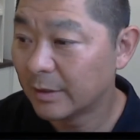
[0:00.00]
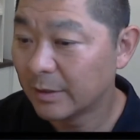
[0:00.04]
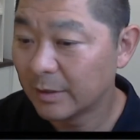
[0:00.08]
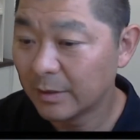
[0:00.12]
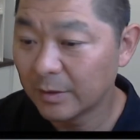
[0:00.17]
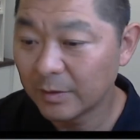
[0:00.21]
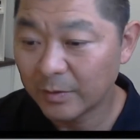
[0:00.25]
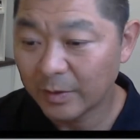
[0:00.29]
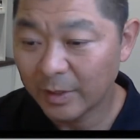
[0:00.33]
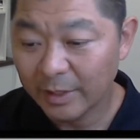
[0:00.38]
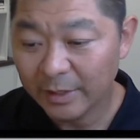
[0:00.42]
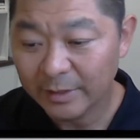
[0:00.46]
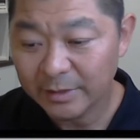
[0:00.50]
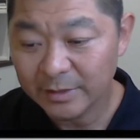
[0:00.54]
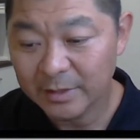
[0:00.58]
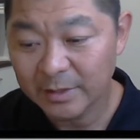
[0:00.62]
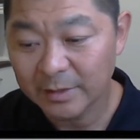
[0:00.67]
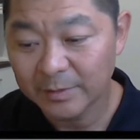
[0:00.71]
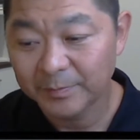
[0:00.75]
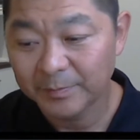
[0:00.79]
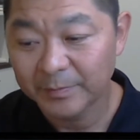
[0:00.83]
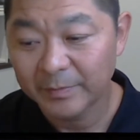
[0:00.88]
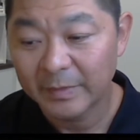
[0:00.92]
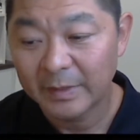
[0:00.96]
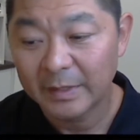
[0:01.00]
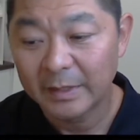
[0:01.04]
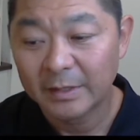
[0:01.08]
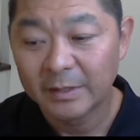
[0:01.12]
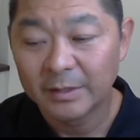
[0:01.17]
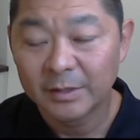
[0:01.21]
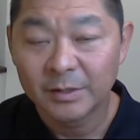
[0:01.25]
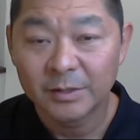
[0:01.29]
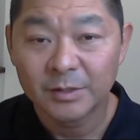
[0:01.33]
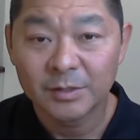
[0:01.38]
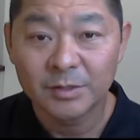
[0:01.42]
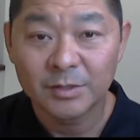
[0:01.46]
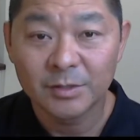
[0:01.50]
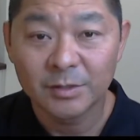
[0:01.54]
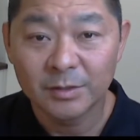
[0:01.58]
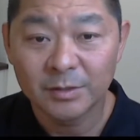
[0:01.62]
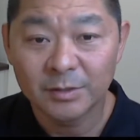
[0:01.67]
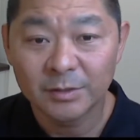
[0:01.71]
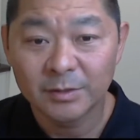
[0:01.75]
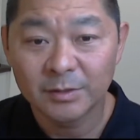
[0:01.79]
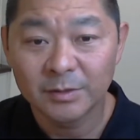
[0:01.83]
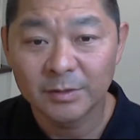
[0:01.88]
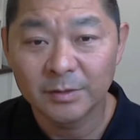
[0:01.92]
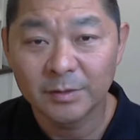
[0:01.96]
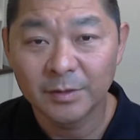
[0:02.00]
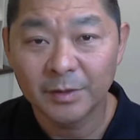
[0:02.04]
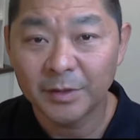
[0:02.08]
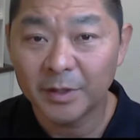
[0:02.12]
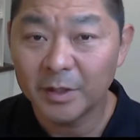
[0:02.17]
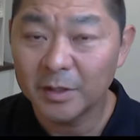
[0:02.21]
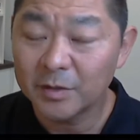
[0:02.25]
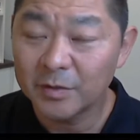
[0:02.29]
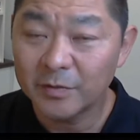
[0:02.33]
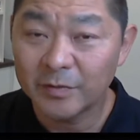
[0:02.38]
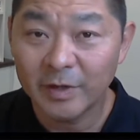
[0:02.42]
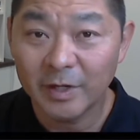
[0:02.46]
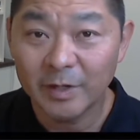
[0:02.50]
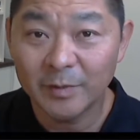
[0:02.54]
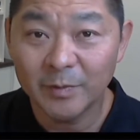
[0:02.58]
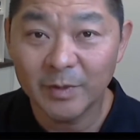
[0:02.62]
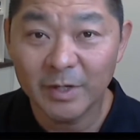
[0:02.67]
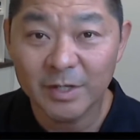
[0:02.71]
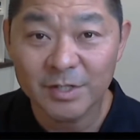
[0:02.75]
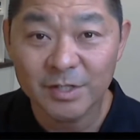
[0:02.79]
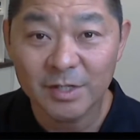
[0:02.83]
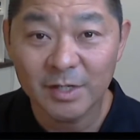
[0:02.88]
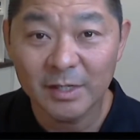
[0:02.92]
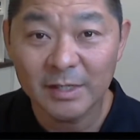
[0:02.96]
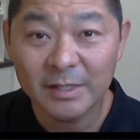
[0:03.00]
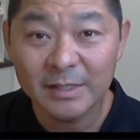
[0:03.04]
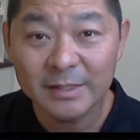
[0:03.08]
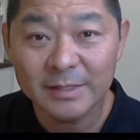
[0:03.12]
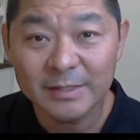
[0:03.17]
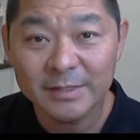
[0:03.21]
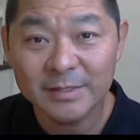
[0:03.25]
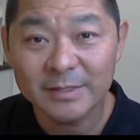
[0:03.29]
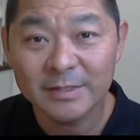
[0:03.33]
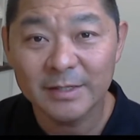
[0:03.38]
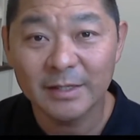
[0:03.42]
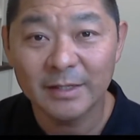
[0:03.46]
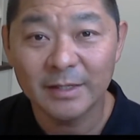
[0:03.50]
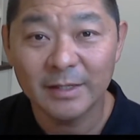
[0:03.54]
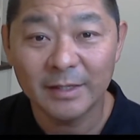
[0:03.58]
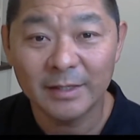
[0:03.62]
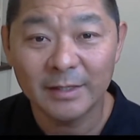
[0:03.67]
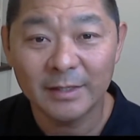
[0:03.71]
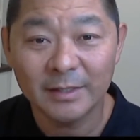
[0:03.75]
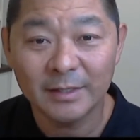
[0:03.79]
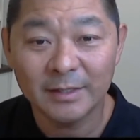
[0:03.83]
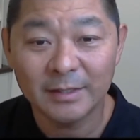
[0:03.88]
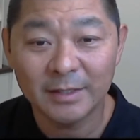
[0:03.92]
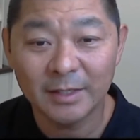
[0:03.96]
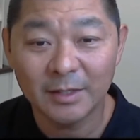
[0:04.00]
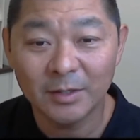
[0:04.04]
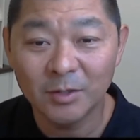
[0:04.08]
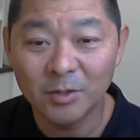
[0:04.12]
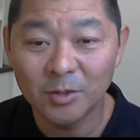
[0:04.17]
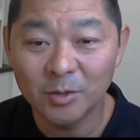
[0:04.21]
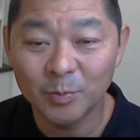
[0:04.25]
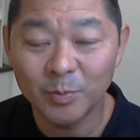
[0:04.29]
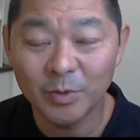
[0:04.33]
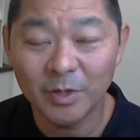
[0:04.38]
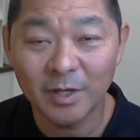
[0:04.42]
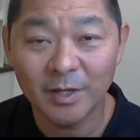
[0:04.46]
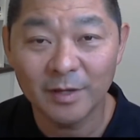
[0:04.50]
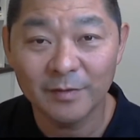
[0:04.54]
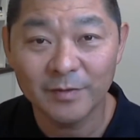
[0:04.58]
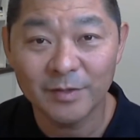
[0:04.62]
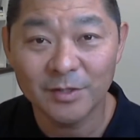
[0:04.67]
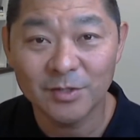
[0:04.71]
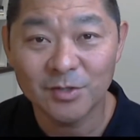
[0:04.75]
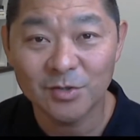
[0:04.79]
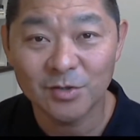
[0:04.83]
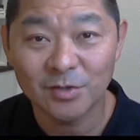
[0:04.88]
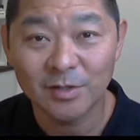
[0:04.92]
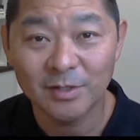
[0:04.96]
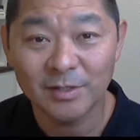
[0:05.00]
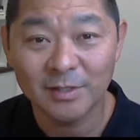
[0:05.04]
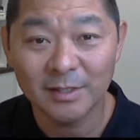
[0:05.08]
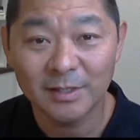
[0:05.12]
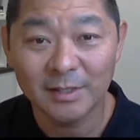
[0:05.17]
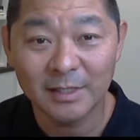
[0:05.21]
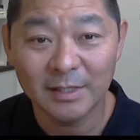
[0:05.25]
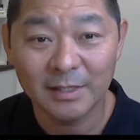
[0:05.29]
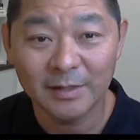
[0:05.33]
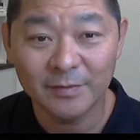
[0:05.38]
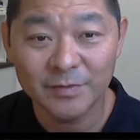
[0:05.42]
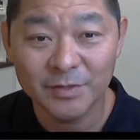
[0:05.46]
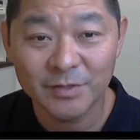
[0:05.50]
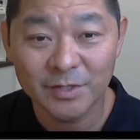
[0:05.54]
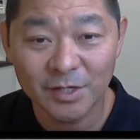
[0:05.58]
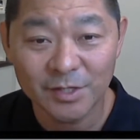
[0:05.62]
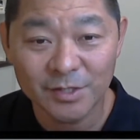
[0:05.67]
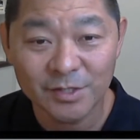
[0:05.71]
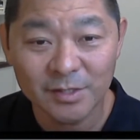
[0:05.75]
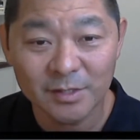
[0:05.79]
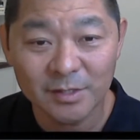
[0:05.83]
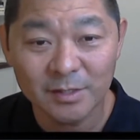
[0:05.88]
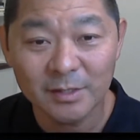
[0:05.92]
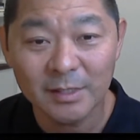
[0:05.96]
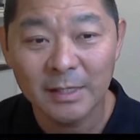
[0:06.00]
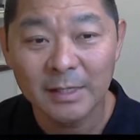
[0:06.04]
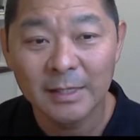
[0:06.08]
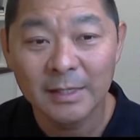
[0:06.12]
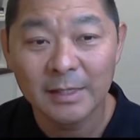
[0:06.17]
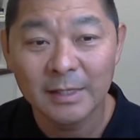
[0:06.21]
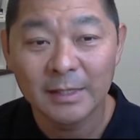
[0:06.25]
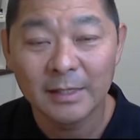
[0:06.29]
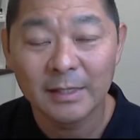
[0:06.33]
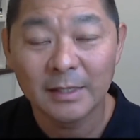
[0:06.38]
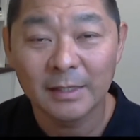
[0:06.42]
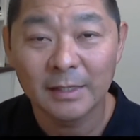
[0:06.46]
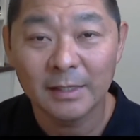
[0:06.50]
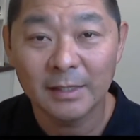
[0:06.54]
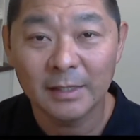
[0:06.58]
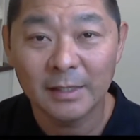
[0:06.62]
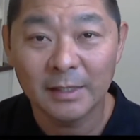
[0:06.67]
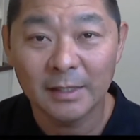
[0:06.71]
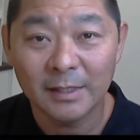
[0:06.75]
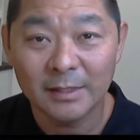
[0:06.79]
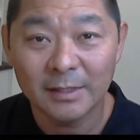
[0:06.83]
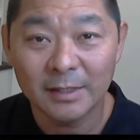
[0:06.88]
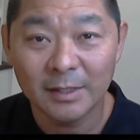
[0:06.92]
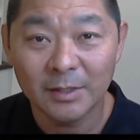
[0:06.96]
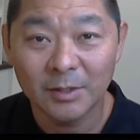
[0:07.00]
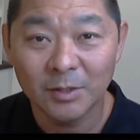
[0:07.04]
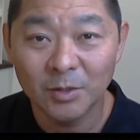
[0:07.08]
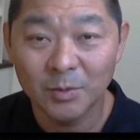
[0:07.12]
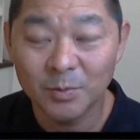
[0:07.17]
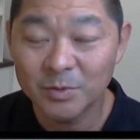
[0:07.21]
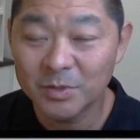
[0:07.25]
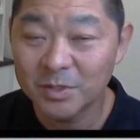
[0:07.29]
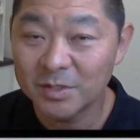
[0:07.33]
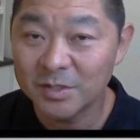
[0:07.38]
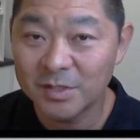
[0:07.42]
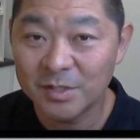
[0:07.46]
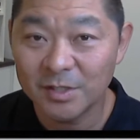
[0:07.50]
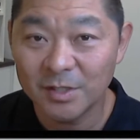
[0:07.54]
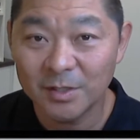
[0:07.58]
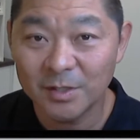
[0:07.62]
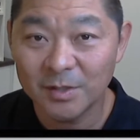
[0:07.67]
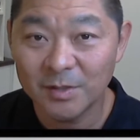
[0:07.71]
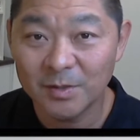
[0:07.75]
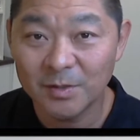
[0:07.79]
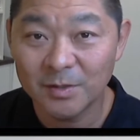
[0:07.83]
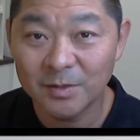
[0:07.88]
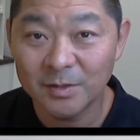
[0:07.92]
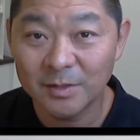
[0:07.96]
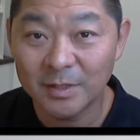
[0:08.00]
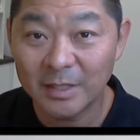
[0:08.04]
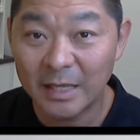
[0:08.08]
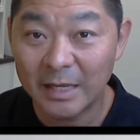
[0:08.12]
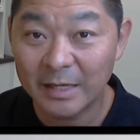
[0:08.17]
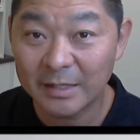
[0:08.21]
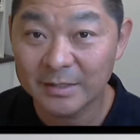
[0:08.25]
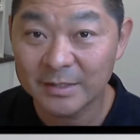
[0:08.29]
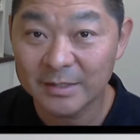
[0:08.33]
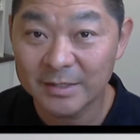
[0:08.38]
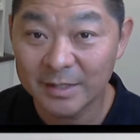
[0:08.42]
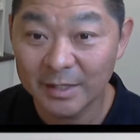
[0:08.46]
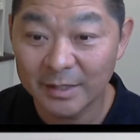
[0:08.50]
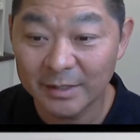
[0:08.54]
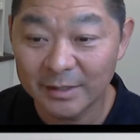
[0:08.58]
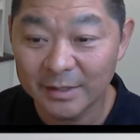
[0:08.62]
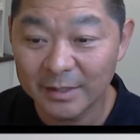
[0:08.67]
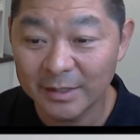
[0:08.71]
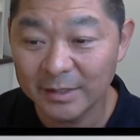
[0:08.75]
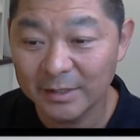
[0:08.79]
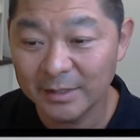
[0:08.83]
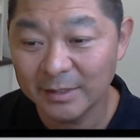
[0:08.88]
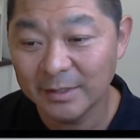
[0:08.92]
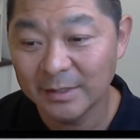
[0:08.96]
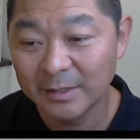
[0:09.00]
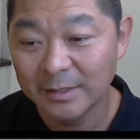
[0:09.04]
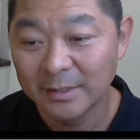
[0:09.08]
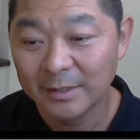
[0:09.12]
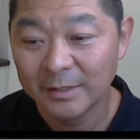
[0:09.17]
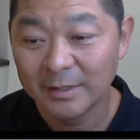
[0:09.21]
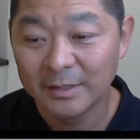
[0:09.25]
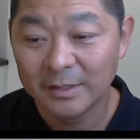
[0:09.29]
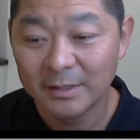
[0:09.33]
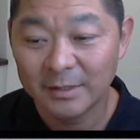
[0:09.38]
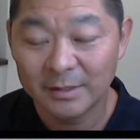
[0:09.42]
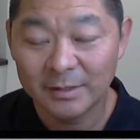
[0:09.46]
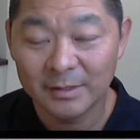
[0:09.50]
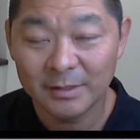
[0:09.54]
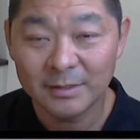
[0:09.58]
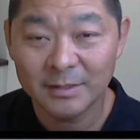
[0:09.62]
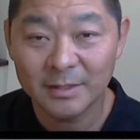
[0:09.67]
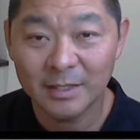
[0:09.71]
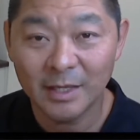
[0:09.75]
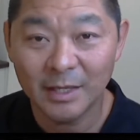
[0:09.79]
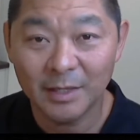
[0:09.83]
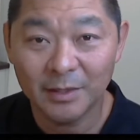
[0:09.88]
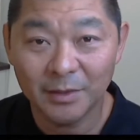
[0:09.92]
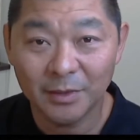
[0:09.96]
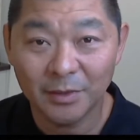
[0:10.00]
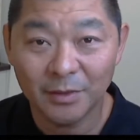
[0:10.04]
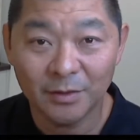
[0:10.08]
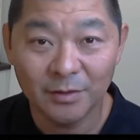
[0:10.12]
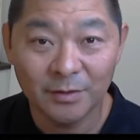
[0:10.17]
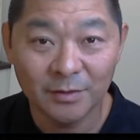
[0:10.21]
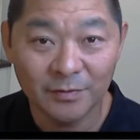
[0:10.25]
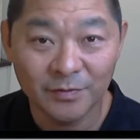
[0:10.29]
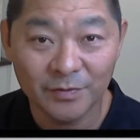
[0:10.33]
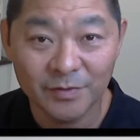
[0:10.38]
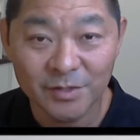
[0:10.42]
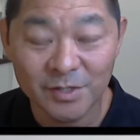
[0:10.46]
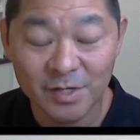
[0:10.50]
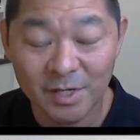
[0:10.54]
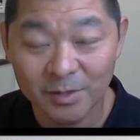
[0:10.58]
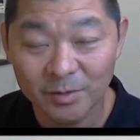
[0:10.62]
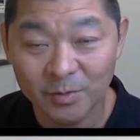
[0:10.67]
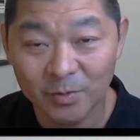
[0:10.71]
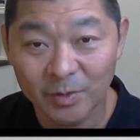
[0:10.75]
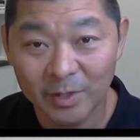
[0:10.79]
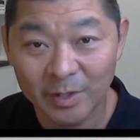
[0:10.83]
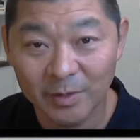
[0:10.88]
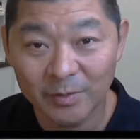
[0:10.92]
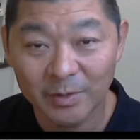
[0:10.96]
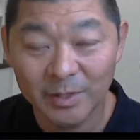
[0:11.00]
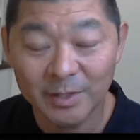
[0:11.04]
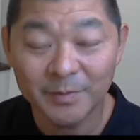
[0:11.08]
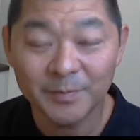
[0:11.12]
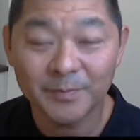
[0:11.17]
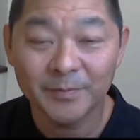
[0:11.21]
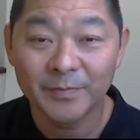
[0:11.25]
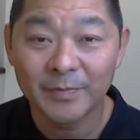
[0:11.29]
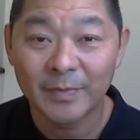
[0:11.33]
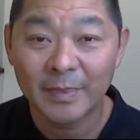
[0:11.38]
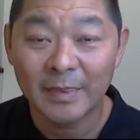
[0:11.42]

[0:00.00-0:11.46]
All right, so thank you very much, guys, and I hope you have enjoyed the live session, and I hope to see you next Sunday, the 10th of January.